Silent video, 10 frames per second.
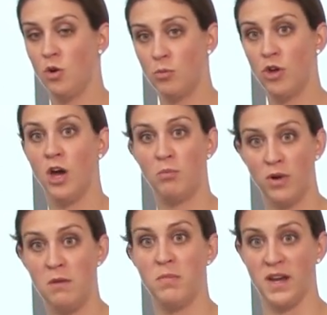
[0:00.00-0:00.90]
normal
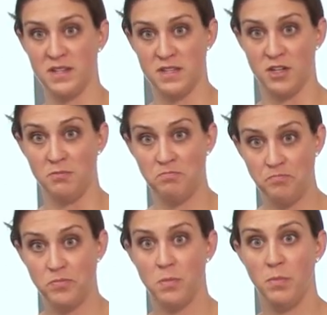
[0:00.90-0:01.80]
upright bikes here,
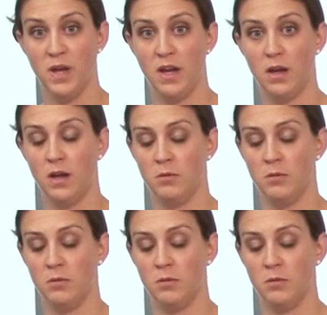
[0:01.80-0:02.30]
but...